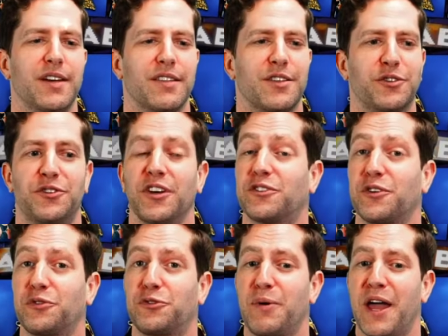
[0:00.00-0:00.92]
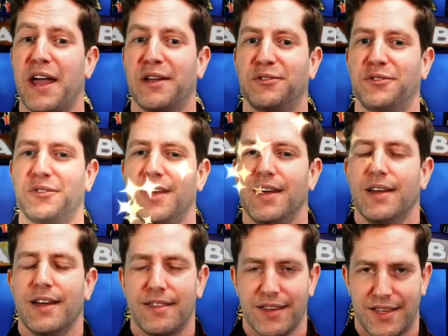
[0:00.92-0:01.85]
the Six of Spades,
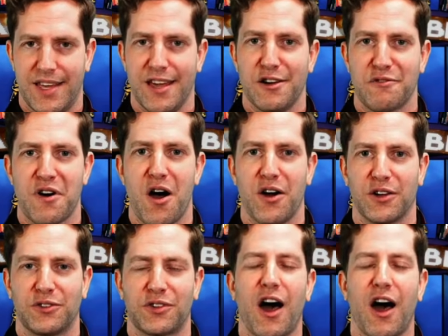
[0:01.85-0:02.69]
and the King of Hearts.